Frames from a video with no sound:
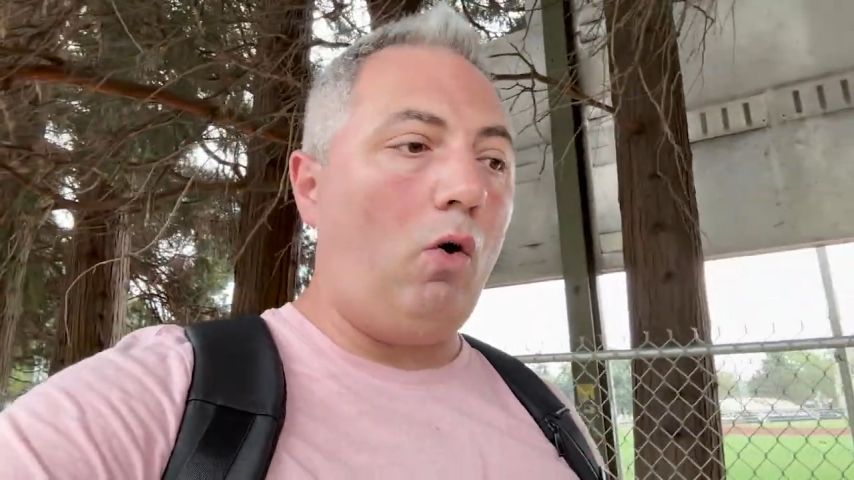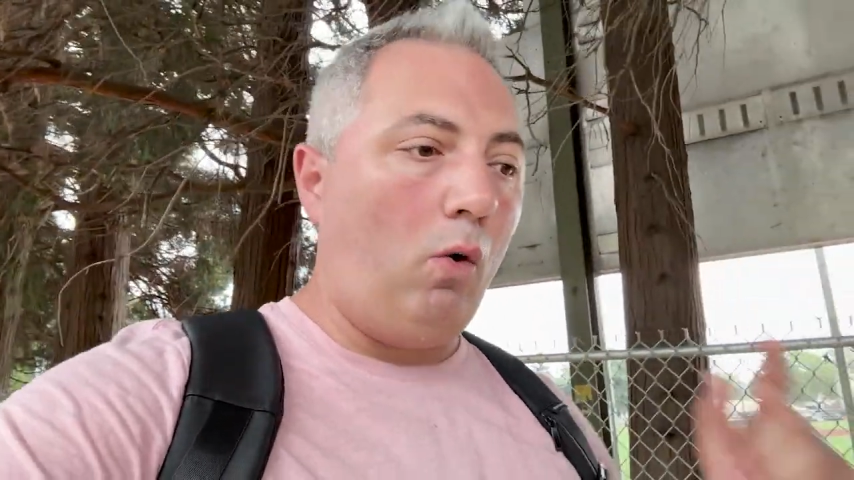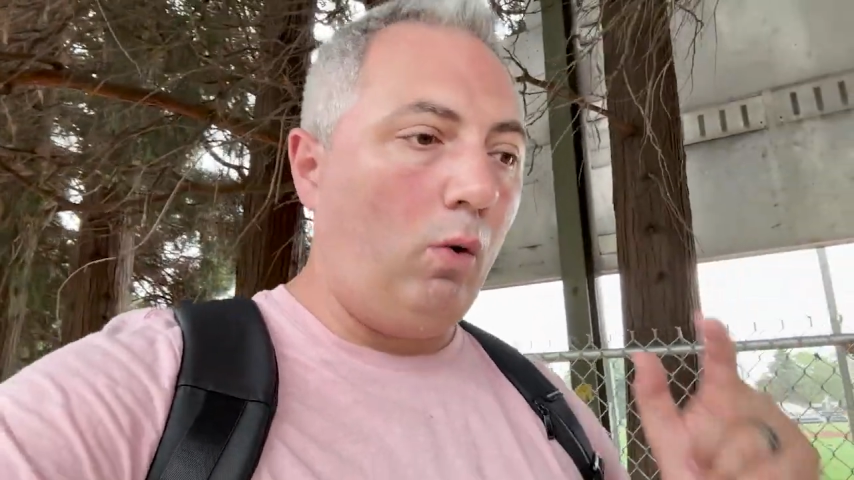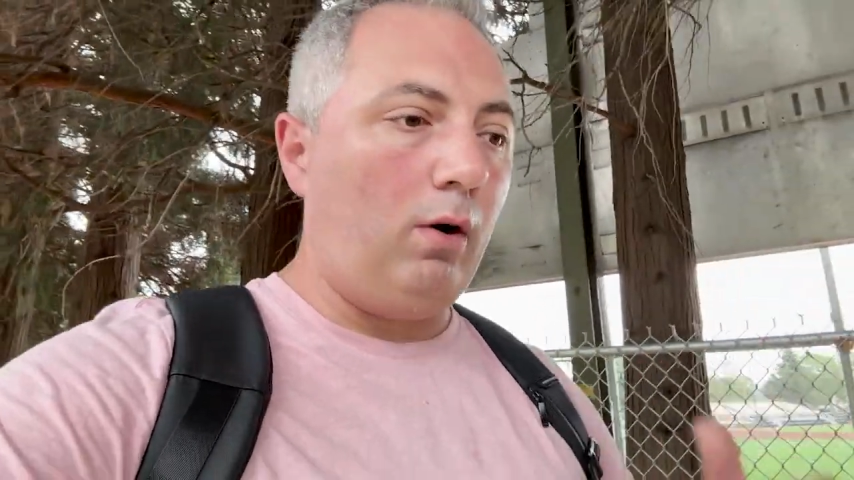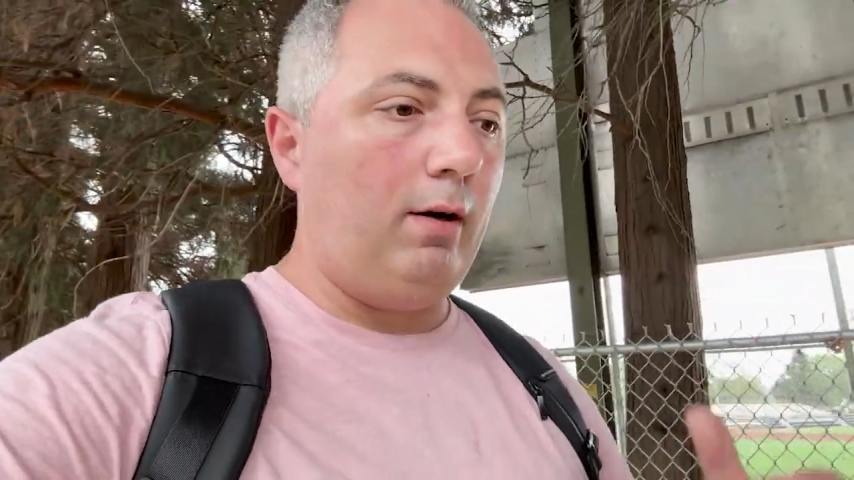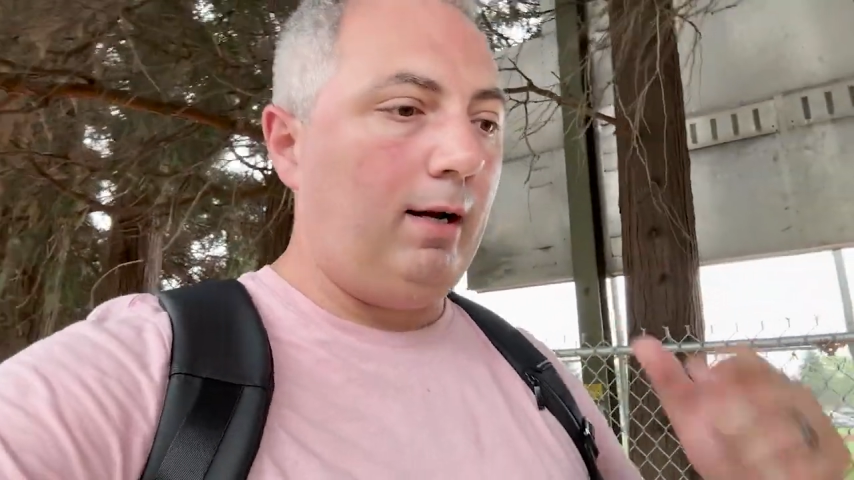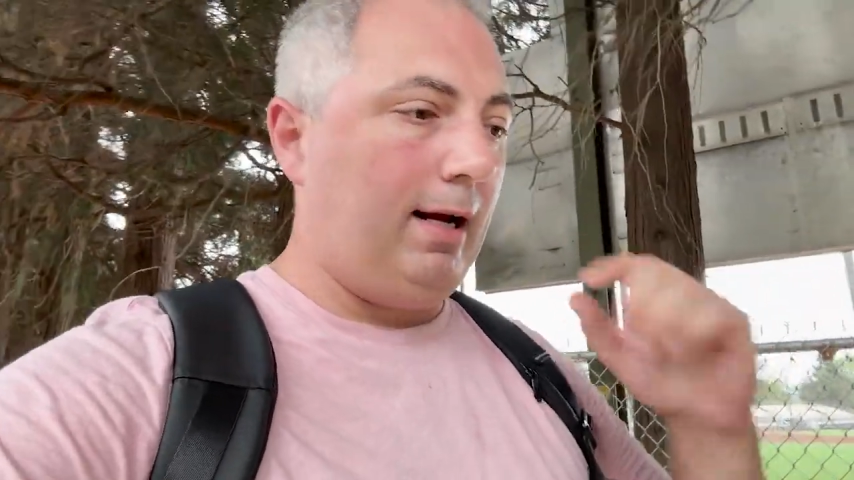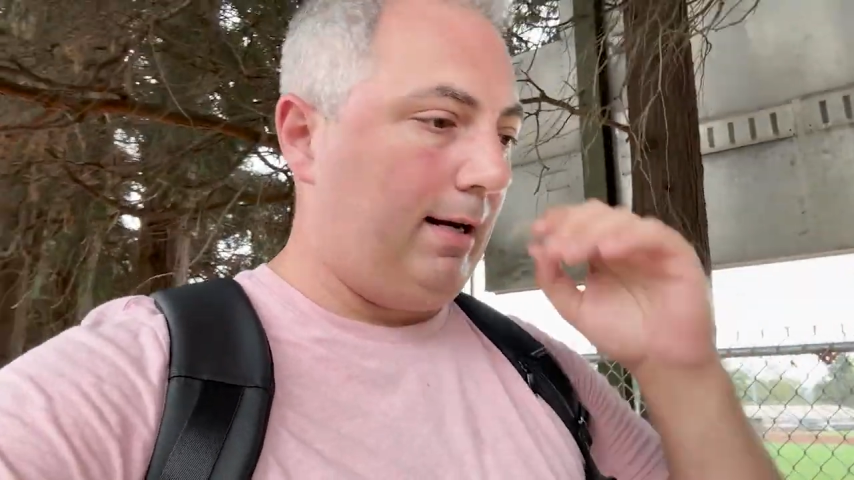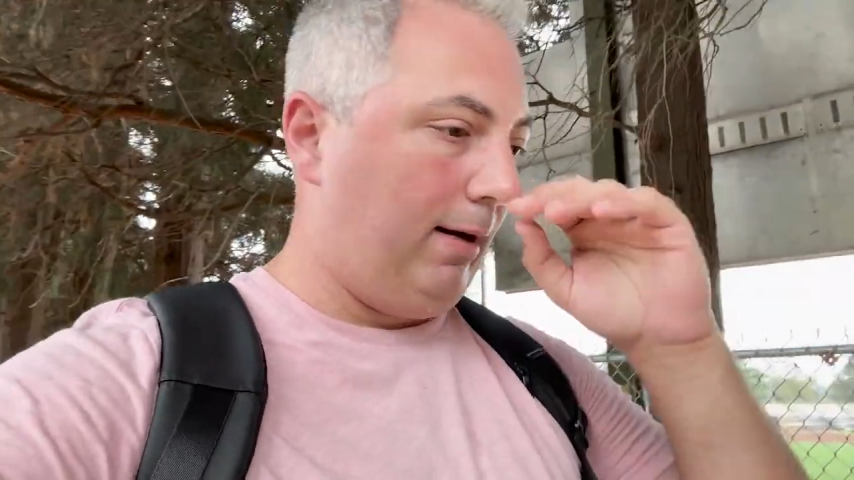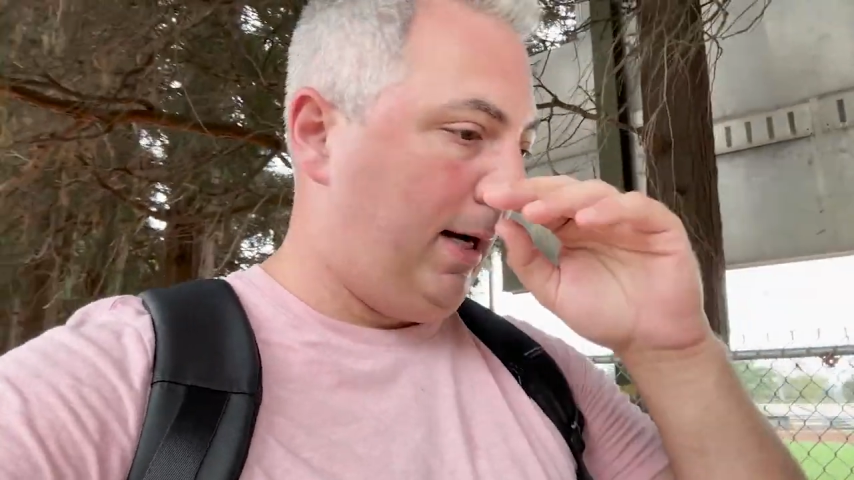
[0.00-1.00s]
or
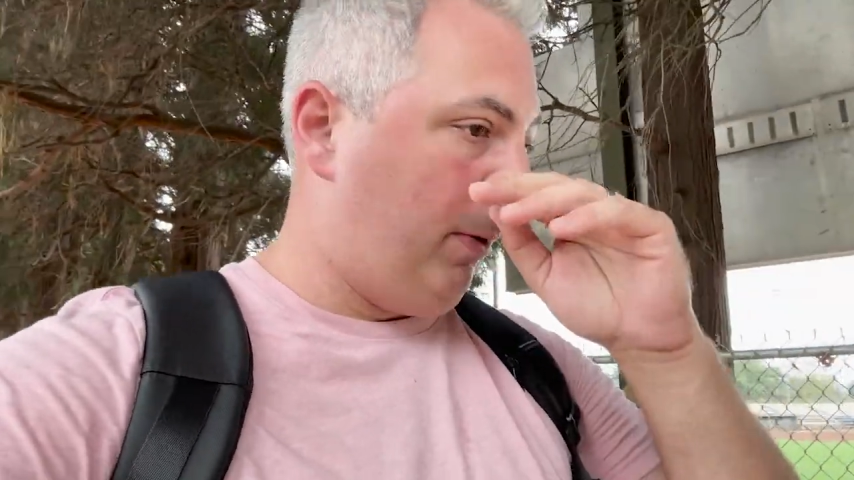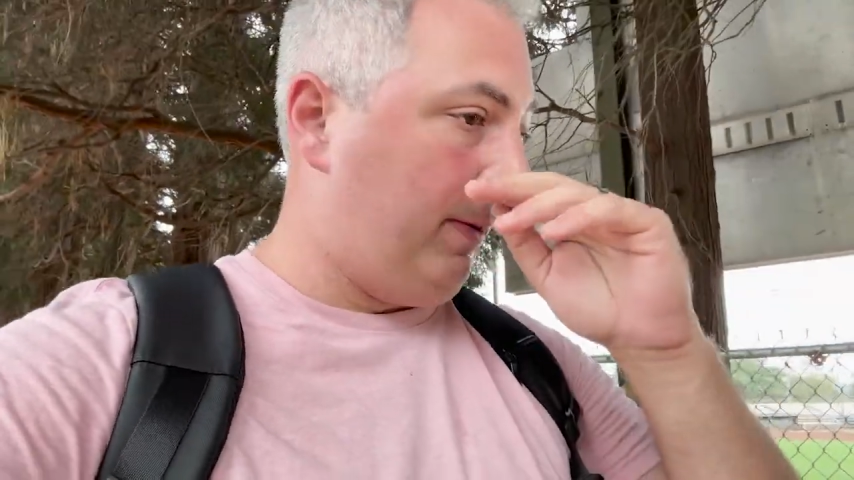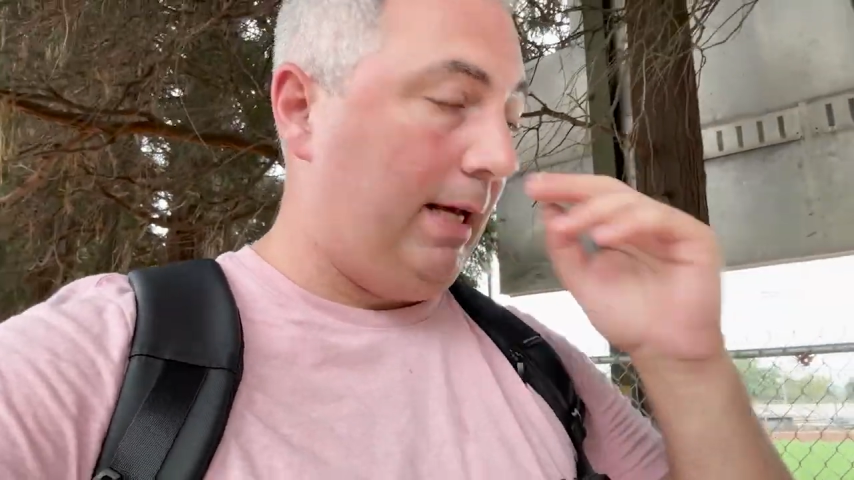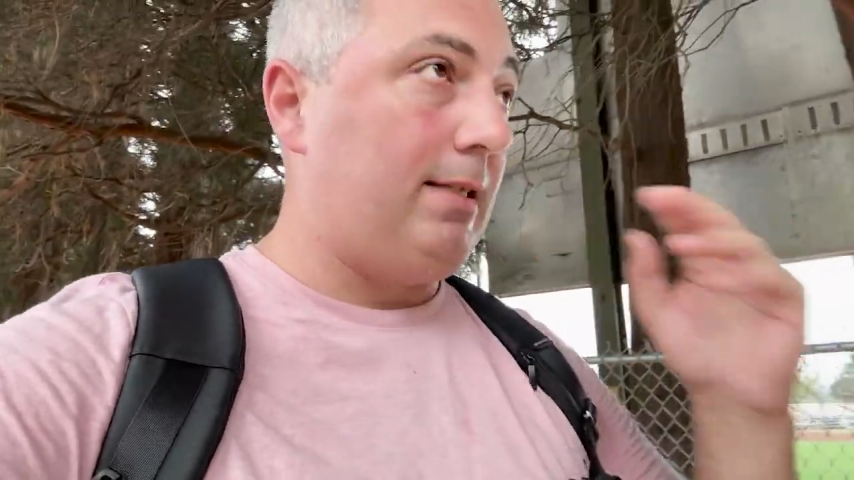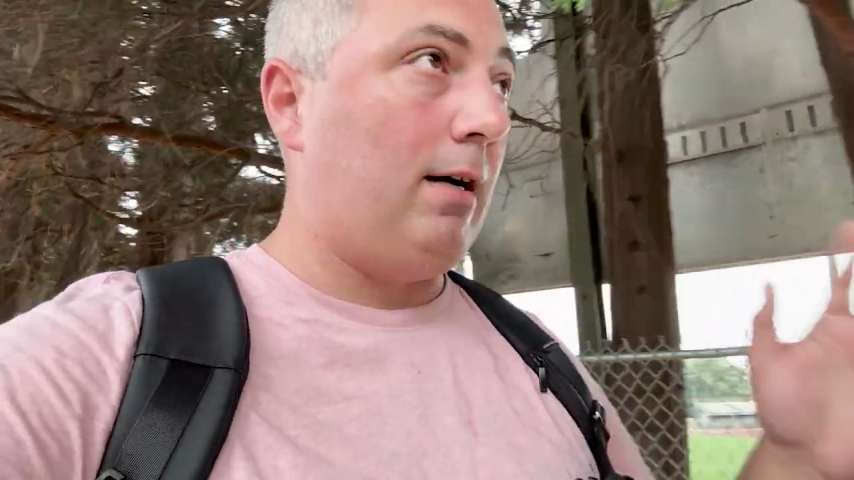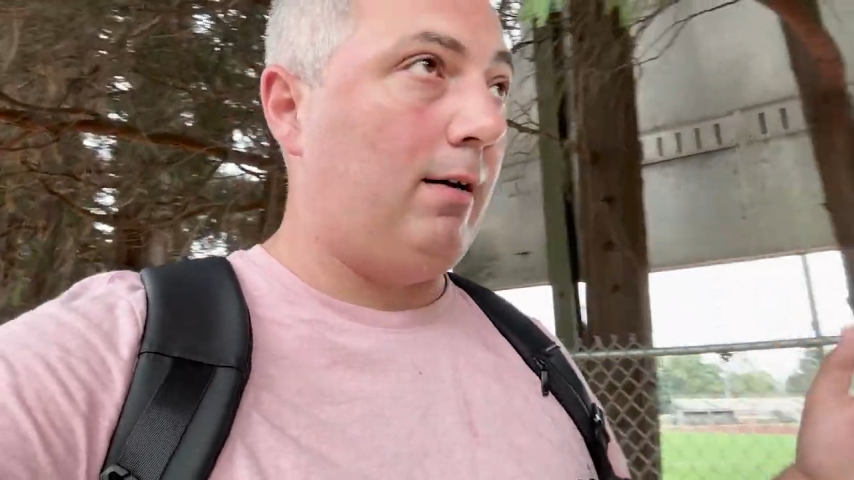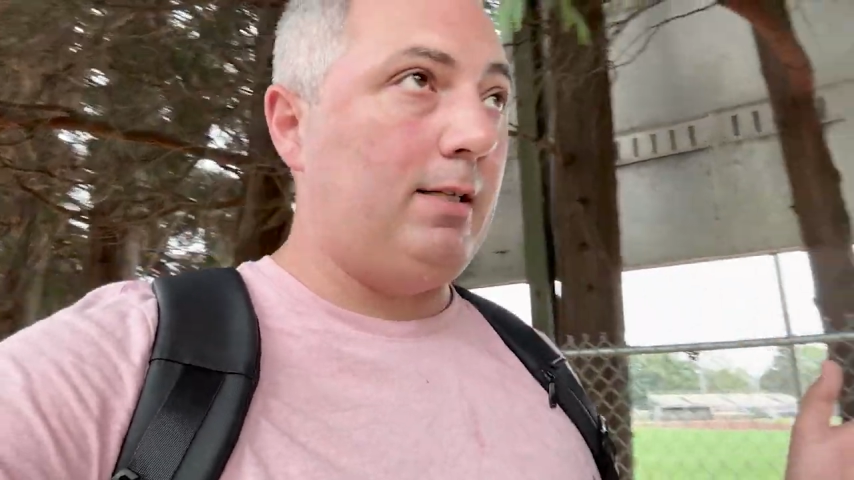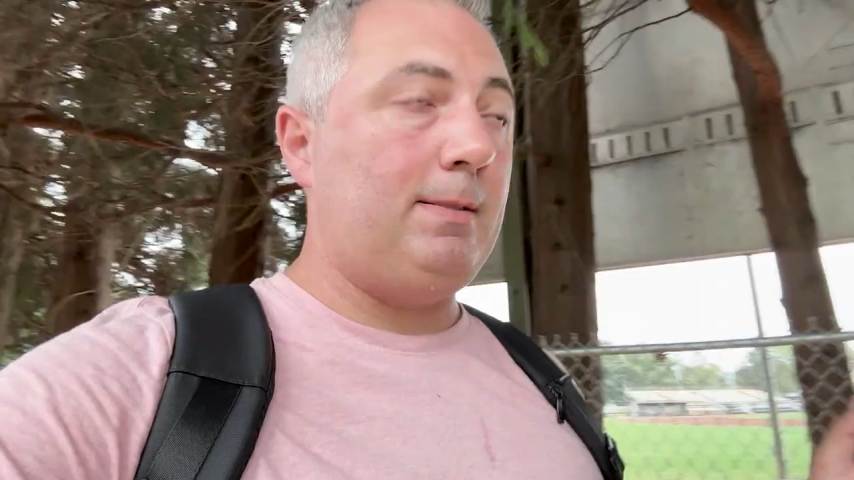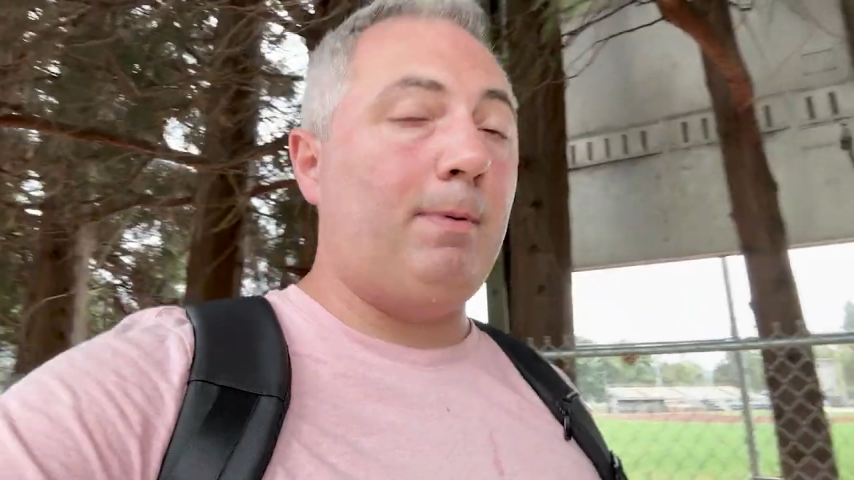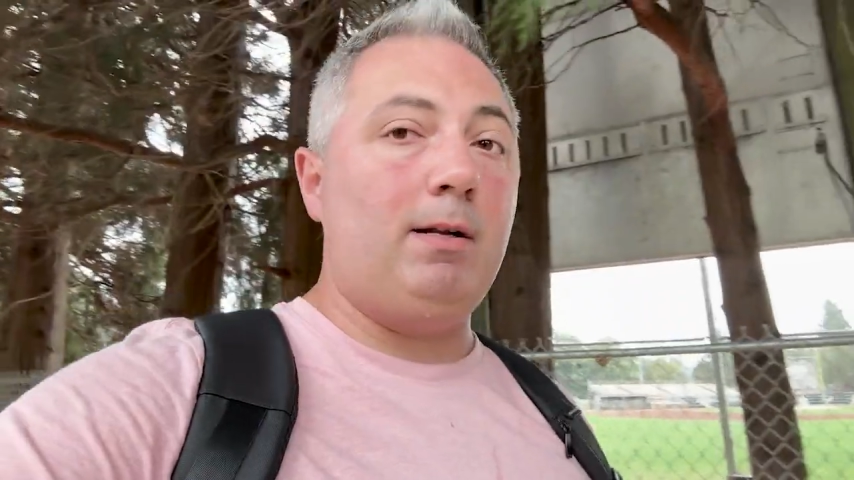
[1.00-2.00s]
an area with a ton
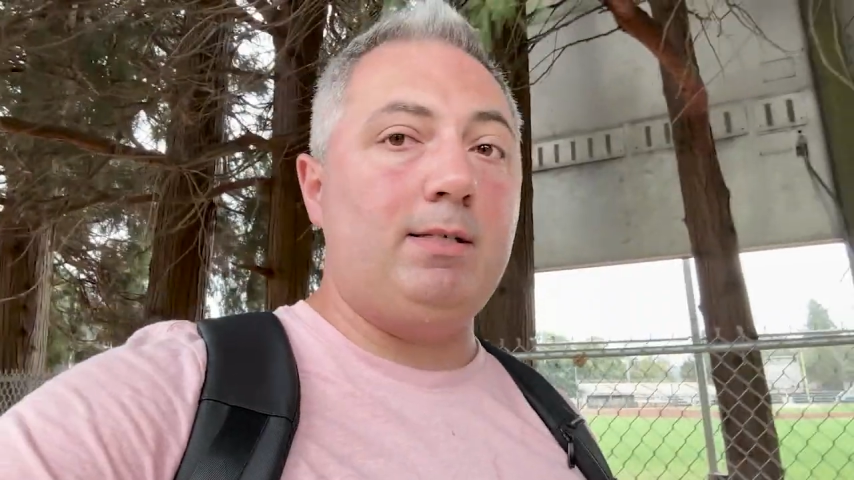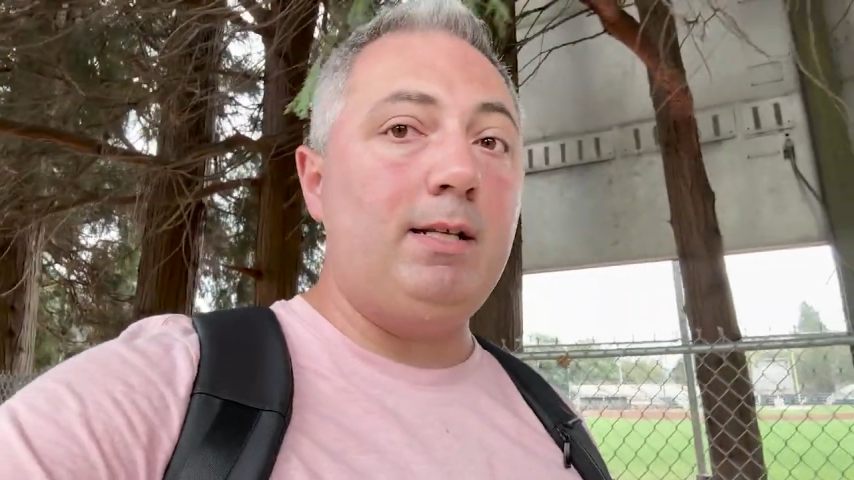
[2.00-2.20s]
of spawns.